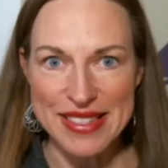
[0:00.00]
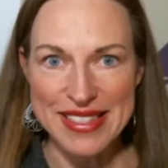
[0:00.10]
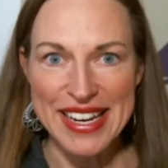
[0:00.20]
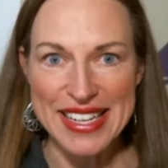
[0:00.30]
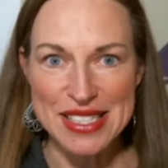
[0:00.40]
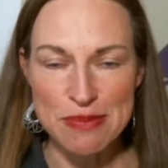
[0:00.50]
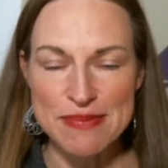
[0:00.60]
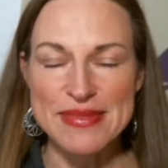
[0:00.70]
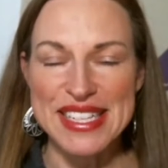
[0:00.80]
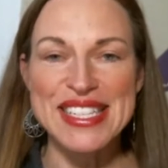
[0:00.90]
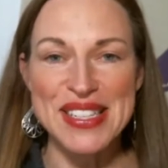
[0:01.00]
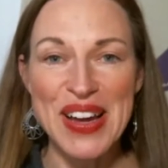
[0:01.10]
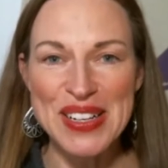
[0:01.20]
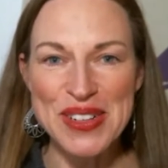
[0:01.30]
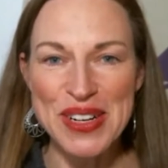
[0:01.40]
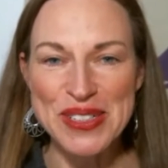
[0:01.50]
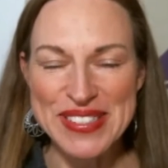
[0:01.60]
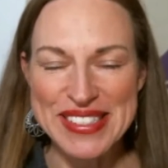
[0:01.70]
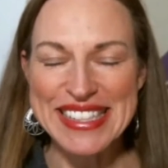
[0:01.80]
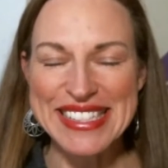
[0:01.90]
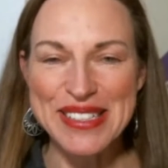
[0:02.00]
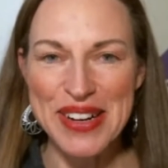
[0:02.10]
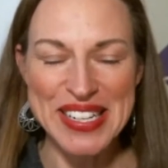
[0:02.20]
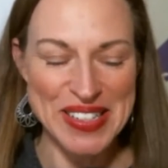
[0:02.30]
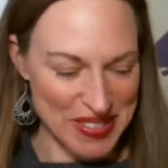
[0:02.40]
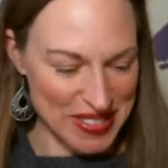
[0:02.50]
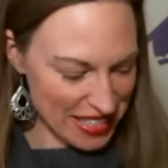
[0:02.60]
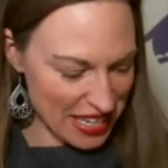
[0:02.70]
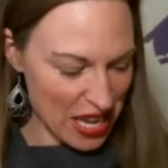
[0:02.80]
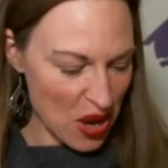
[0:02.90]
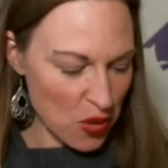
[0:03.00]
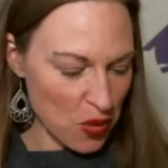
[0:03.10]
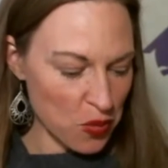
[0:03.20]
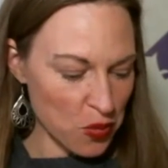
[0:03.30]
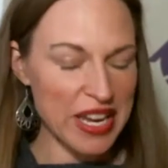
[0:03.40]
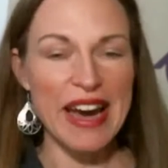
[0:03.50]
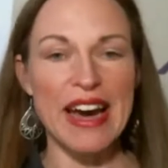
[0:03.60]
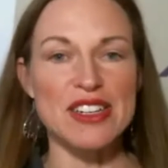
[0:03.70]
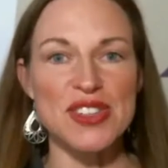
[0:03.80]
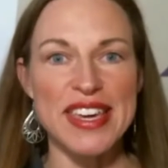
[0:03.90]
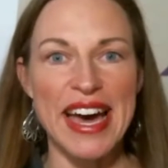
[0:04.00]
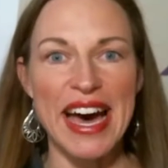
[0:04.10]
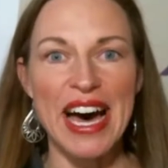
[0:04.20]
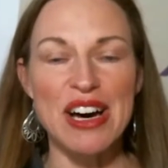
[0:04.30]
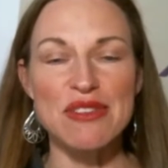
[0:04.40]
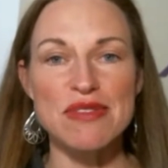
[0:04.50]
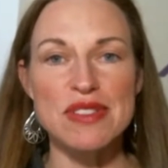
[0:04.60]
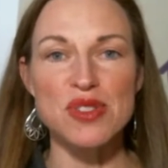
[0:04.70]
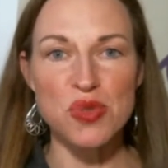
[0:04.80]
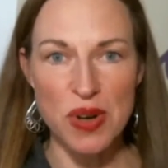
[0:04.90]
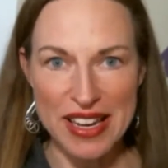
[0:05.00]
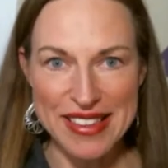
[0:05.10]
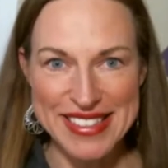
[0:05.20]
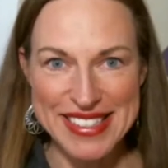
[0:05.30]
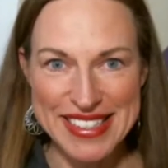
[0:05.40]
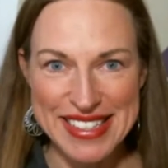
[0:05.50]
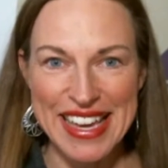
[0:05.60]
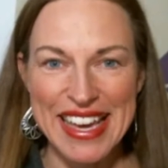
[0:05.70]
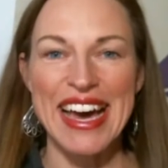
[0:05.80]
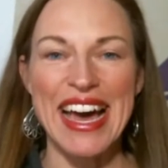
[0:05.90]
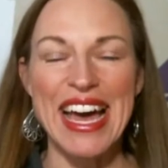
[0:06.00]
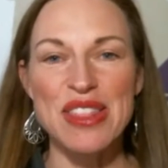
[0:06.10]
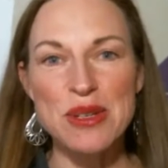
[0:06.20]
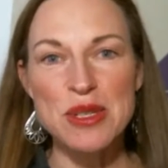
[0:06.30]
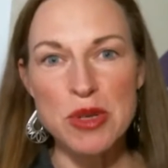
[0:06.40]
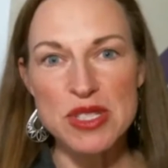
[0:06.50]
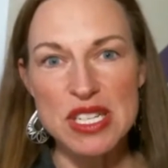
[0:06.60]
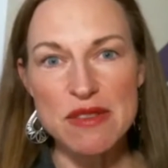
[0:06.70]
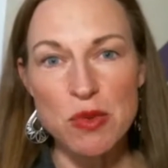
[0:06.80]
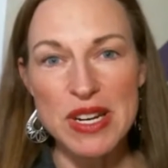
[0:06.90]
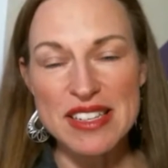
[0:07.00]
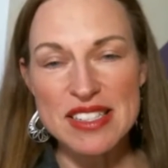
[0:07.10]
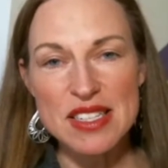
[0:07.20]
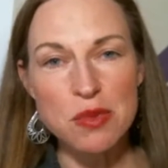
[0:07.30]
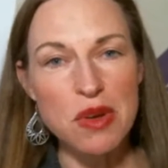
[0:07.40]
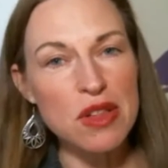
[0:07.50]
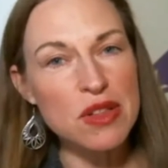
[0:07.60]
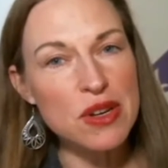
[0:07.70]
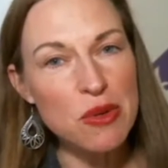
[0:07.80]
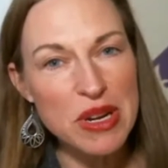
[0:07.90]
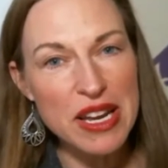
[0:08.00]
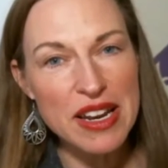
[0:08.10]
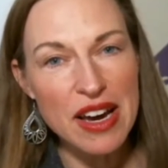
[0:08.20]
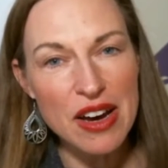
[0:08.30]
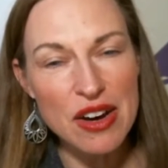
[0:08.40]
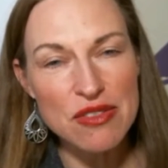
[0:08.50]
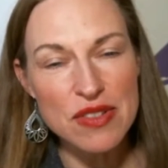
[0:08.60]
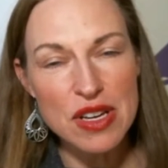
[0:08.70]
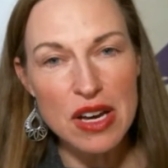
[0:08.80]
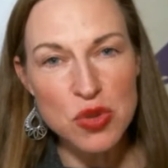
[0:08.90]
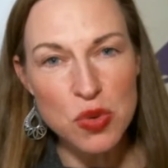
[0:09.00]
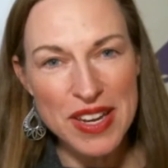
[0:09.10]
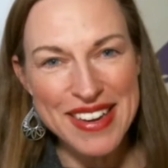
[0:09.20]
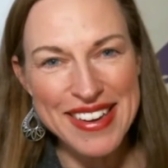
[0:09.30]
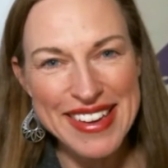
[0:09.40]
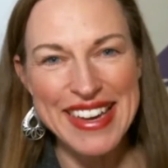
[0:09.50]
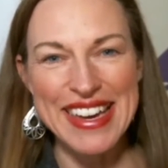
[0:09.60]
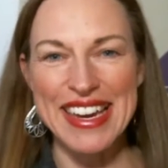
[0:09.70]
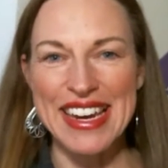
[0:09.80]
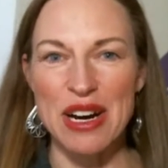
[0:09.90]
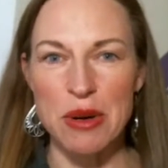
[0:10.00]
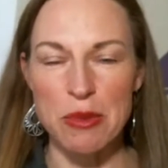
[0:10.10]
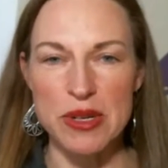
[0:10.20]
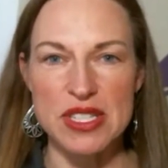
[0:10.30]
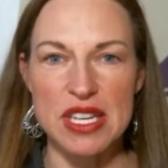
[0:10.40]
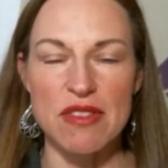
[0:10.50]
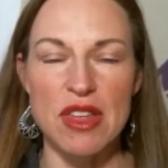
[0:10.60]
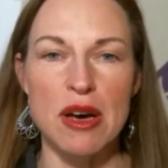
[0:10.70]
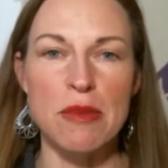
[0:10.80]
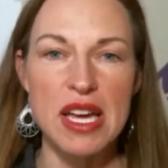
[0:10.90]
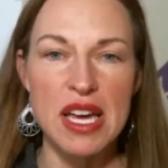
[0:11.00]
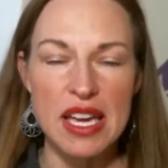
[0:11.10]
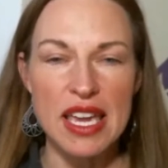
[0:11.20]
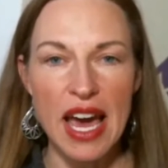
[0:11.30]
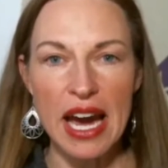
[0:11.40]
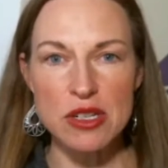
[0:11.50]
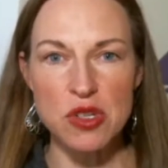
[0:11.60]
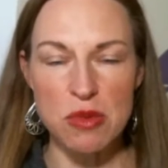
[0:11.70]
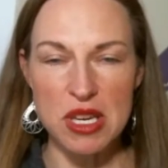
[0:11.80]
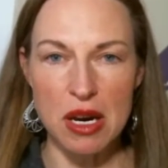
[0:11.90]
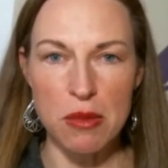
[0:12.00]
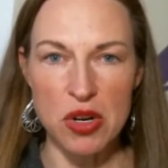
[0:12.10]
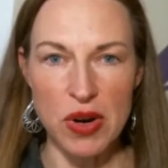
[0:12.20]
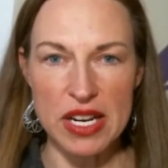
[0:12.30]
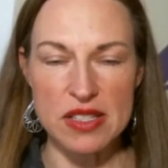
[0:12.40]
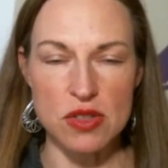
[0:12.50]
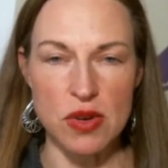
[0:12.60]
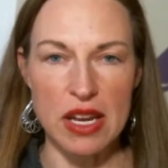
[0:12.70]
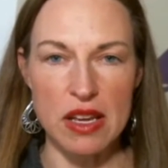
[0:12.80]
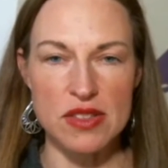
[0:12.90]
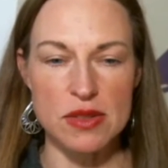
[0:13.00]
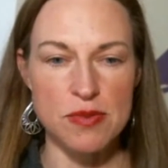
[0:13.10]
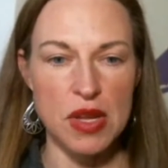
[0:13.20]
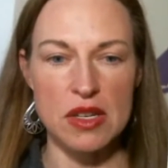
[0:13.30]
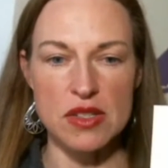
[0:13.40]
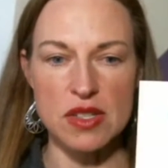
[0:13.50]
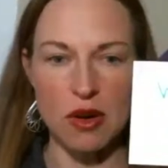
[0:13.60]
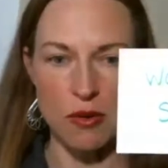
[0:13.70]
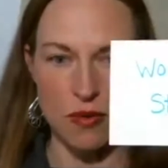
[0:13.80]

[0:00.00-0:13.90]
Ladies, this is not true. That's great news. We actually have strengths, and those perceived weaknesses with a little bit of a tweak in how we perceive them can actually become our greatest strengths. So